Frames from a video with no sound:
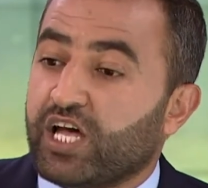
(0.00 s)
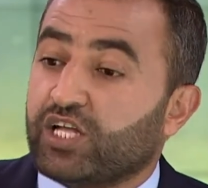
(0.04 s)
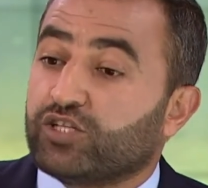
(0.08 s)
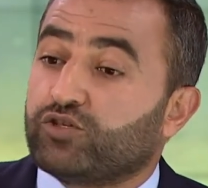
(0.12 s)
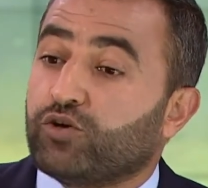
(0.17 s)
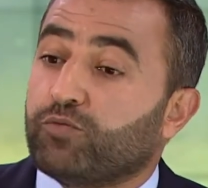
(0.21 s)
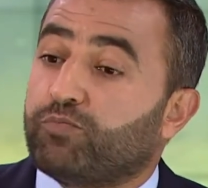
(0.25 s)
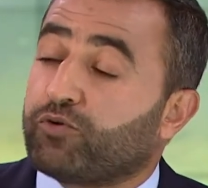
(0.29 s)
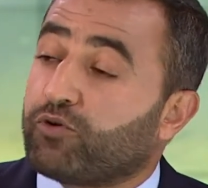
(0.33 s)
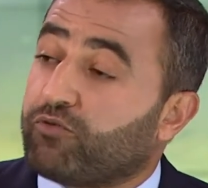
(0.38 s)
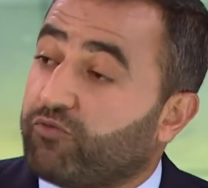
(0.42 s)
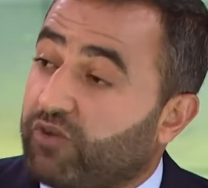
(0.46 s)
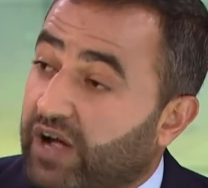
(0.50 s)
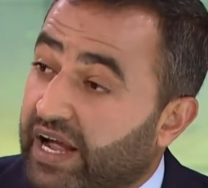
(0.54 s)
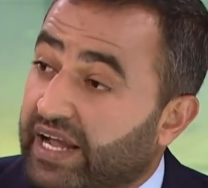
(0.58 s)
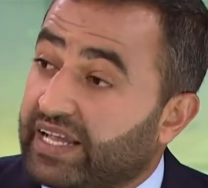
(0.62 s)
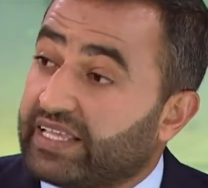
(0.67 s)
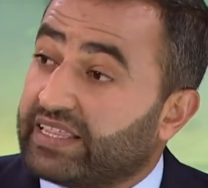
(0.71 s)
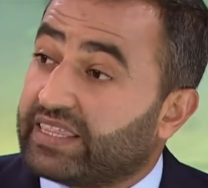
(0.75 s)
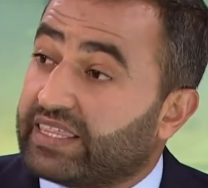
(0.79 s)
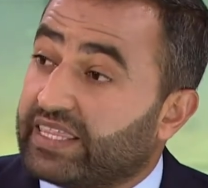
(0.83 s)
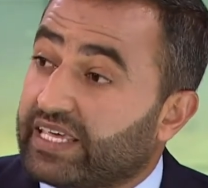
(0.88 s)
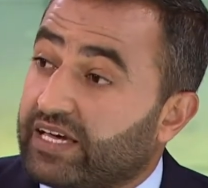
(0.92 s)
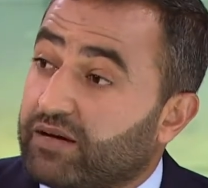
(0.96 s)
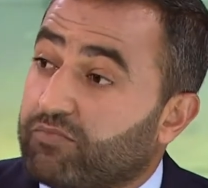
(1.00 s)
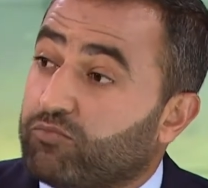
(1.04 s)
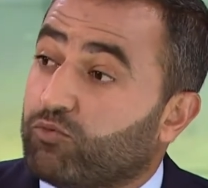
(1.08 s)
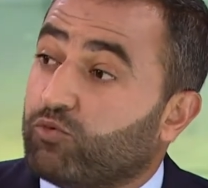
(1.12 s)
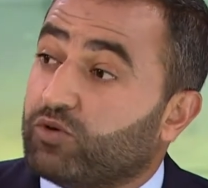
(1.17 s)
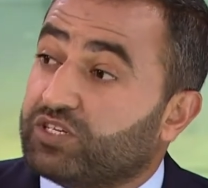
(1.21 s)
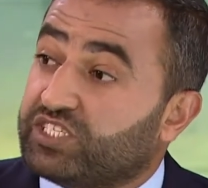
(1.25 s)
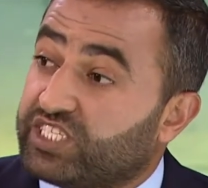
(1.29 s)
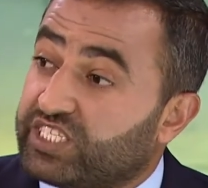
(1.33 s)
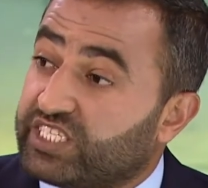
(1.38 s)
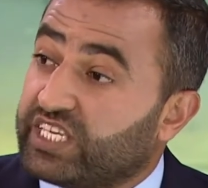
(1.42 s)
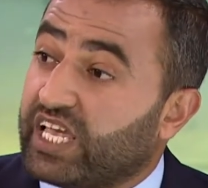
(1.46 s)
to provide them
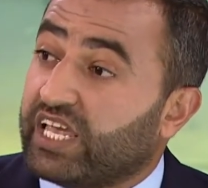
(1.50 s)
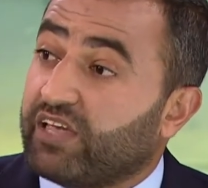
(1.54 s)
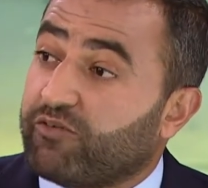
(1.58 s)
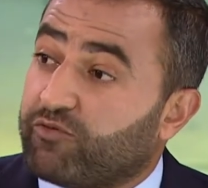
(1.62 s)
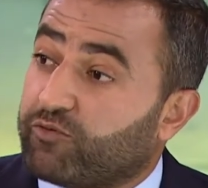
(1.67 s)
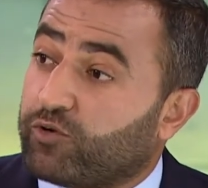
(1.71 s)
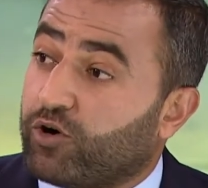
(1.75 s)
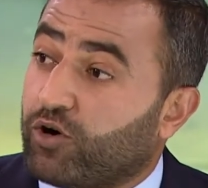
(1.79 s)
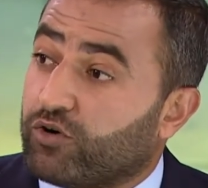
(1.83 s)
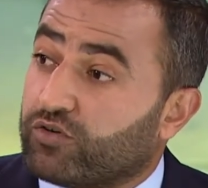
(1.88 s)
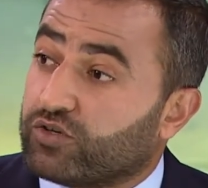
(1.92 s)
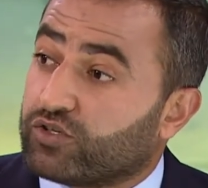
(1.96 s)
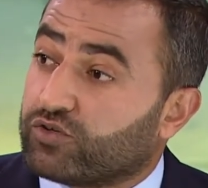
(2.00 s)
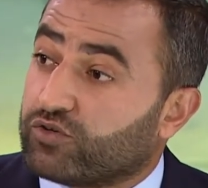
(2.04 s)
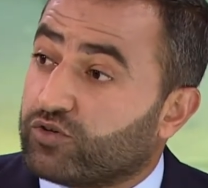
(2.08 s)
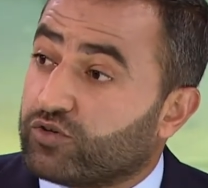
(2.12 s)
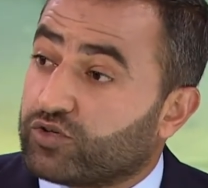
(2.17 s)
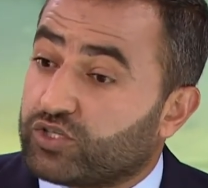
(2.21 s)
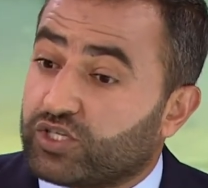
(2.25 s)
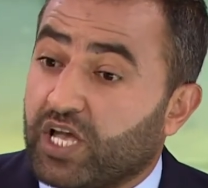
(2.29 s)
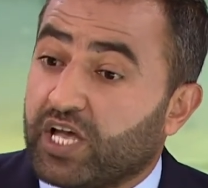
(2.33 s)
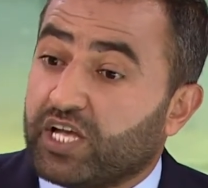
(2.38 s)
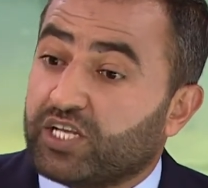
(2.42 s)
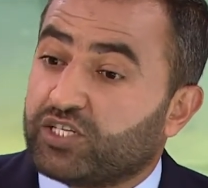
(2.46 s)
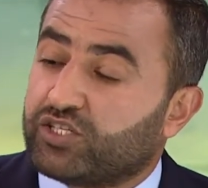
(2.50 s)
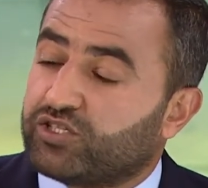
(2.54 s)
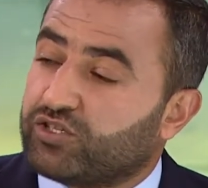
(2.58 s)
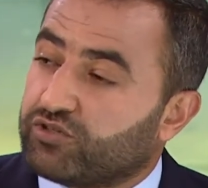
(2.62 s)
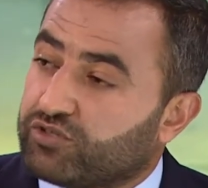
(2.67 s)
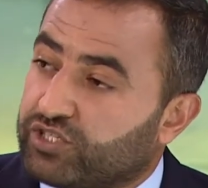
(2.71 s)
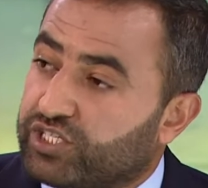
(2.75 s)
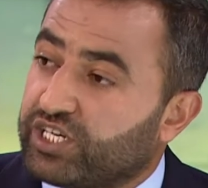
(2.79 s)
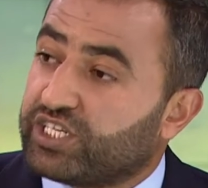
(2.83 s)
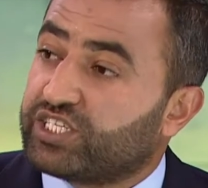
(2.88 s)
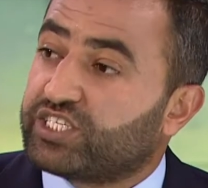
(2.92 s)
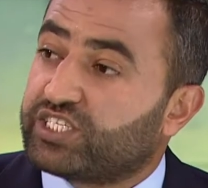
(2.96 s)
with safe corridors to
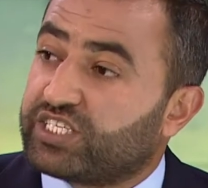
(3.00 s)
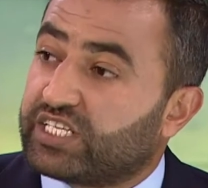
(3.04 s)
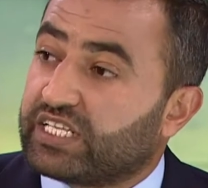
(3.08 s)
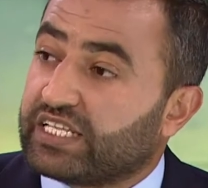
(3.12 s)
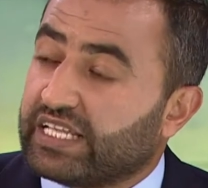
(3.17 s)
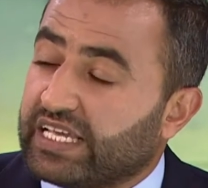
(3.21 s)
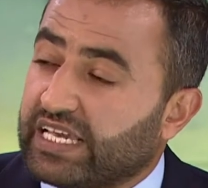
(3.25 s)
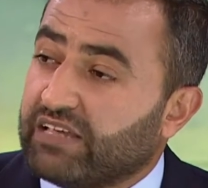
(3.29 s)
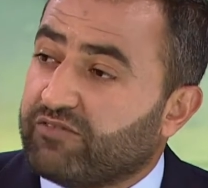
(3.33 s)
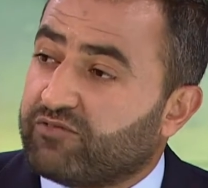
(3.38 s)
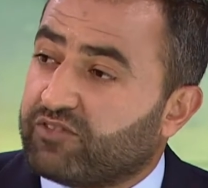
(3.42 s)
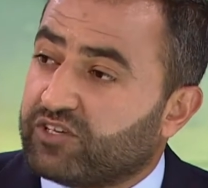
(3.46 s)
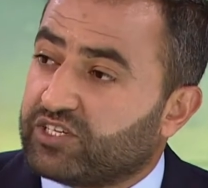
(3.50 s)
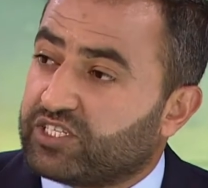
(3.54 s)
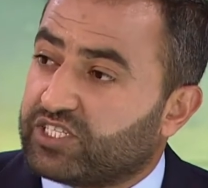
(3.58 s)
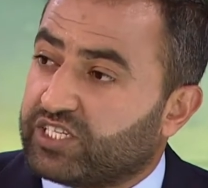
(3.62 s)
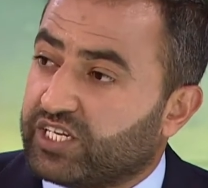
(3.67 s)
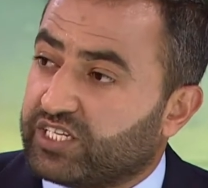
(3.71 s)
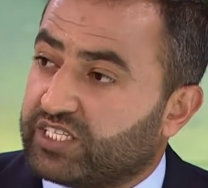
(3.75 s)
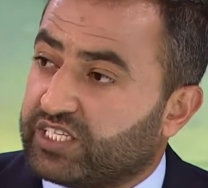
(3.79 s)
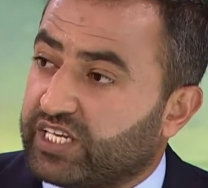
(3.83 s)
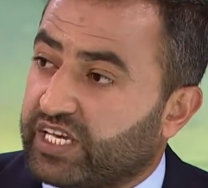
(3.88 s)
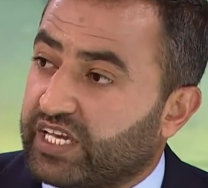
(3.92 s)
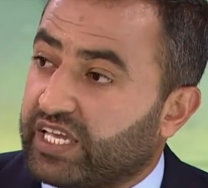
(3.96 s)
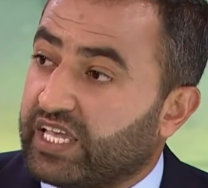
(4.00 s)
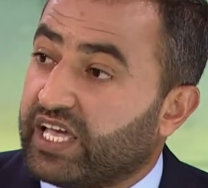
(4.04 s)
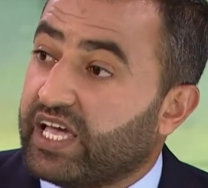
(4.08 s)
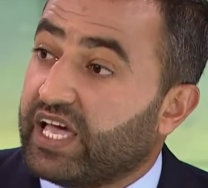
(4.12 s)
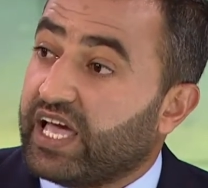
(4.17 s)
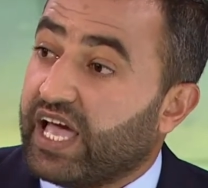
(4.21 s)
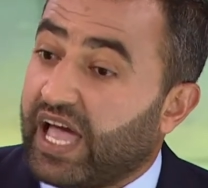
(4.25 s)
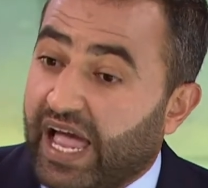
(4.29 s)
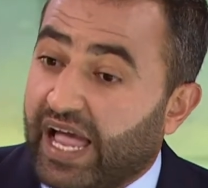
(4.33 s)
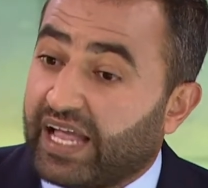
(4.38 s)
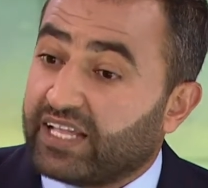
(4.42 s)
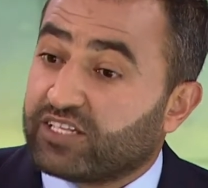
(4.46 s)
just leave the city
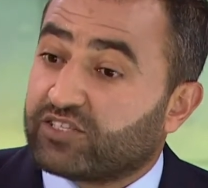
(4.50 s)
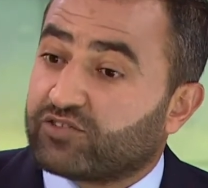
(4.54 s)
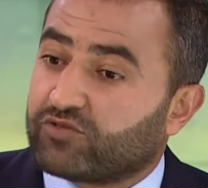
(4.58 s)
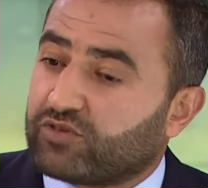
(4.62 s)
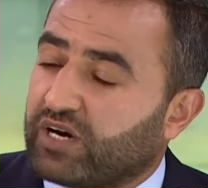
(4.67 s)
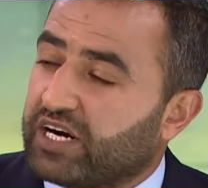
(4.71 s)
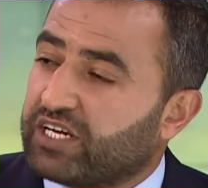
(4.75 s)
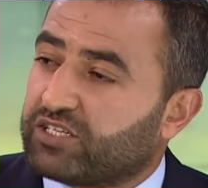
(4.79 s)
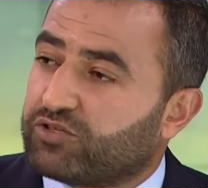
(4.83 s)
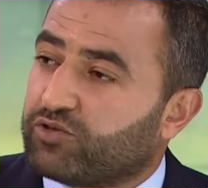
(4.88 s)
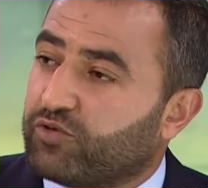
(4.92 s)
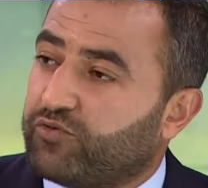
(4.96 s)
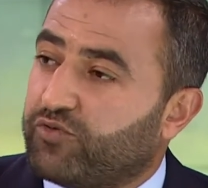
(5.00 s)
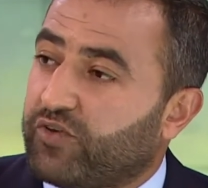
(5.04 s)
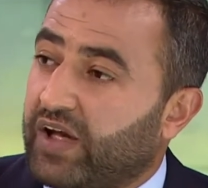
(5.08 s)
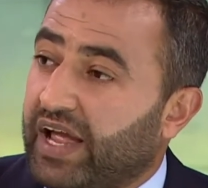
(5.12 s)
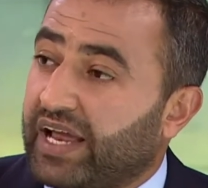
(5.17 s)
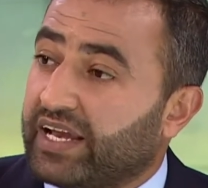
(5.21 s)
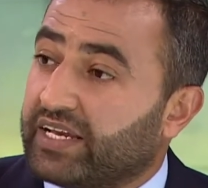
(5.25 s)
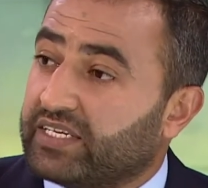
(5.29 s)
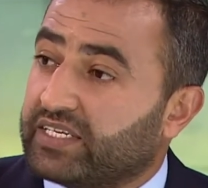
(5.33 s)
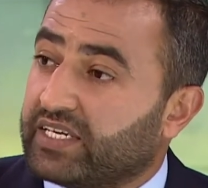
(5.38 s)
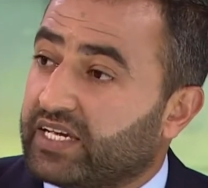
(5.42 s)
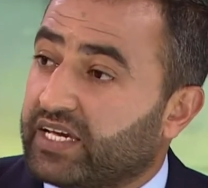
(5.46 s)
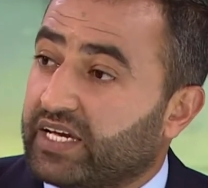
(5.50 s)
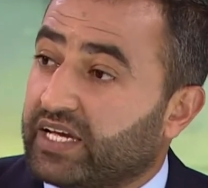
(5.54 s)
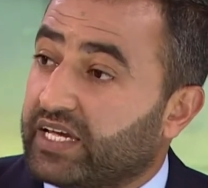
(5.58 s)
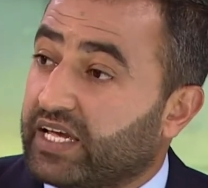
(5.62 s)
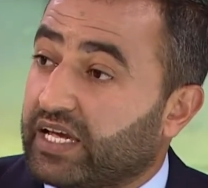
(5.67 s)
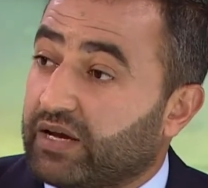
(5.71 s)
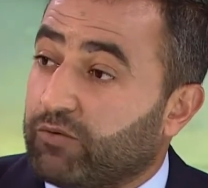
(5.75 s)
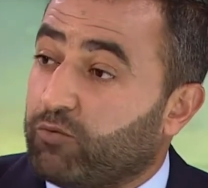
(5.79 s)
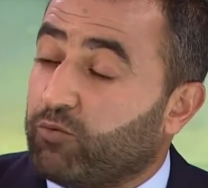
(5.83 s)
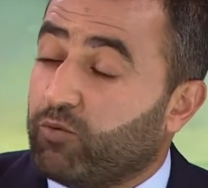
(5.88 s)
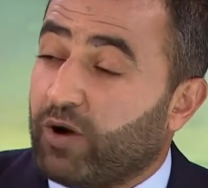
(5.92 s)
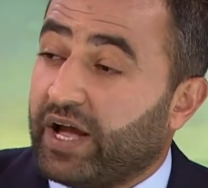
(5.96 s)
and try to find
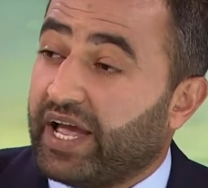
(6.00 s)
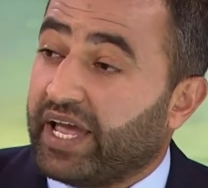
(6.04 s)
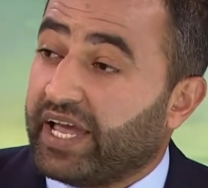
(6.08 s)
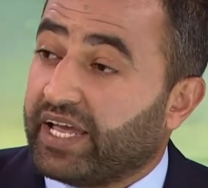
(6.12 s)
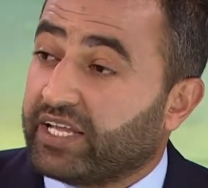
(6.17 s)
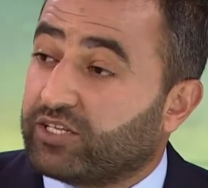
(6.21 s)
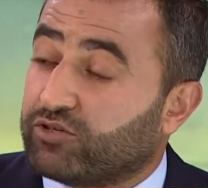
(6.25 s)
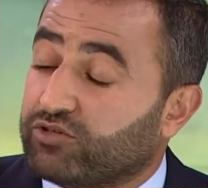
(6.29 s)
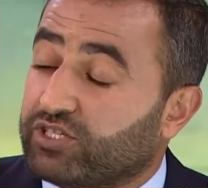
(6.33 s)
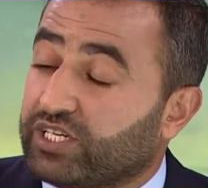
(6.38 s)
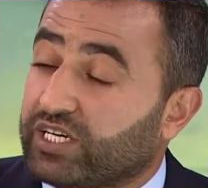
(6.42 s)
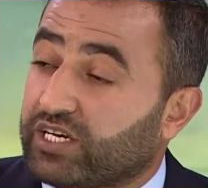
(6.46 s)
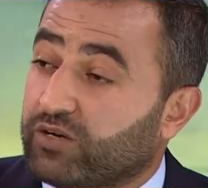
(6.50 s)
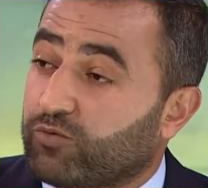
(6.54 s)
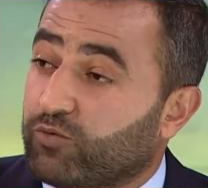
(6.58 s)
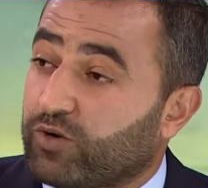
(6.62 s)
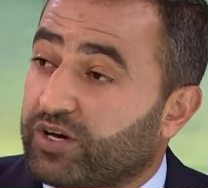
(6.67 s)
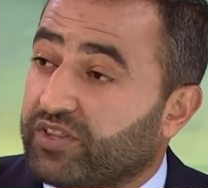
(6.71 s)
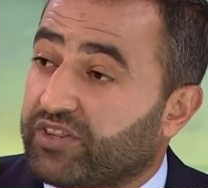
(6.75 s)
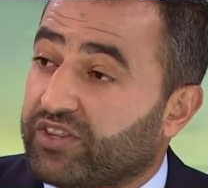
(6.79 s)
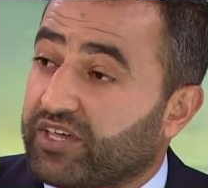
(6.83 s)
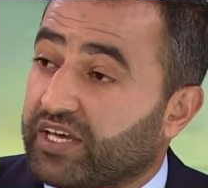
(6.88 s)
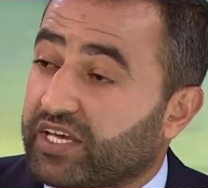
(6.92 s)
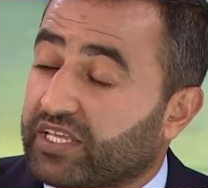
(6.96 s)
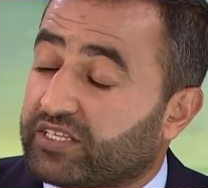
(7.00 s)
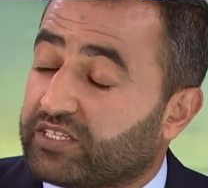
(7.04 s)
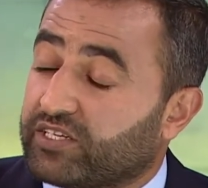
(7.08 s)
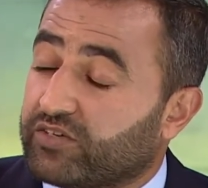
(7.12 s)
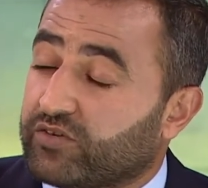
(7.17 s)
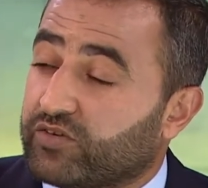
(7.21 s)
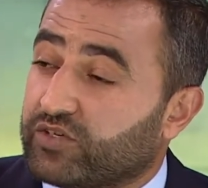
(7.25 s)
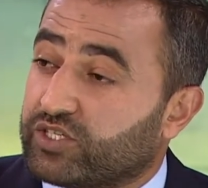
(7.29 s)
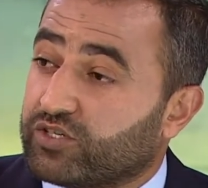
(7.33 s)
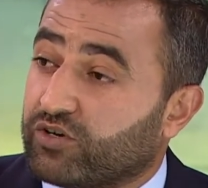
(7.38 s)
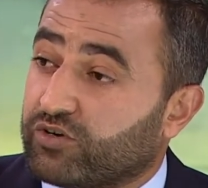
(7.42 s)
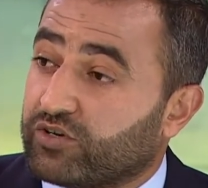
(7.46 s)
a way to deal with the
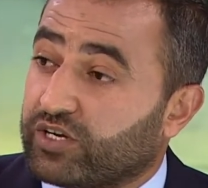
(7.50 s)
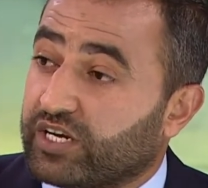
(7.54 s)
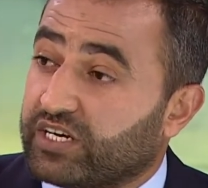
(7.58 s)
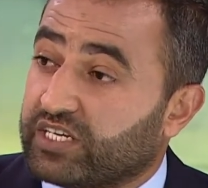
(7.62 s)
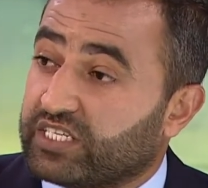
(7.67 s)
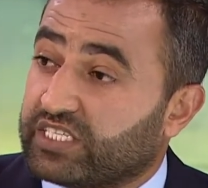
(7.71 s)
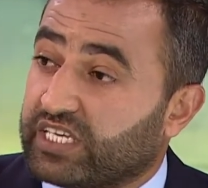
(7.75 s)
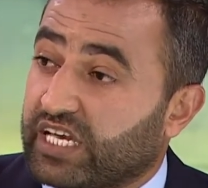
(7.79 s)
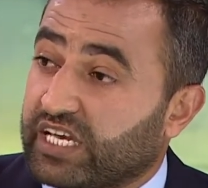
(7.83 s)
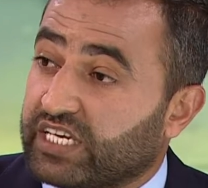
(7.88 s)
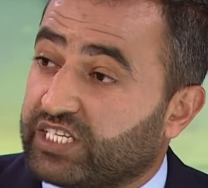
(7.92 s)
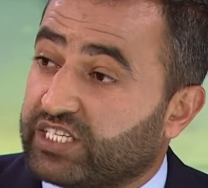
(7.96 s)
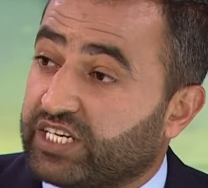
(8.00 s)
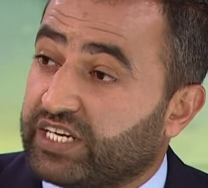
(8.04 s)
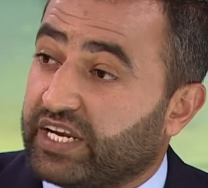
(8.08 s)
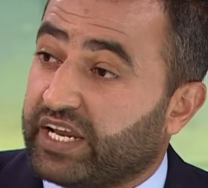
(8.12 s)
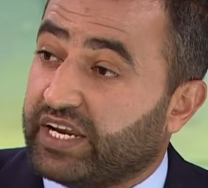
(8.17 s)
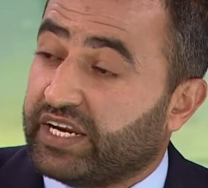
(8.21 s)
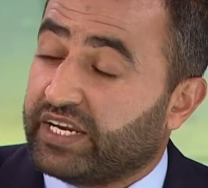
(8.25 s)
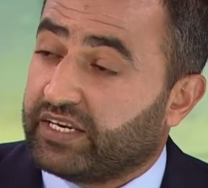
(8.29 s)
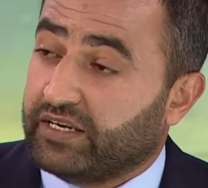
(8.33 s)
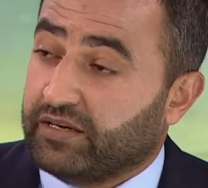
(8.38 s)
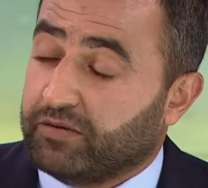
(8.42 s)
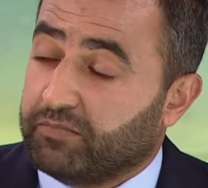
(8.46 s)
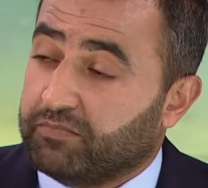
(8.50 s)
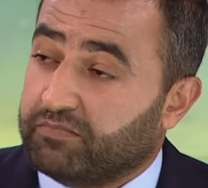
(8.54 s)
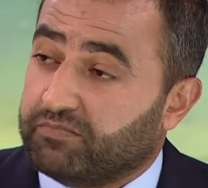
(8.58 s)
terrorist organization in Idlib.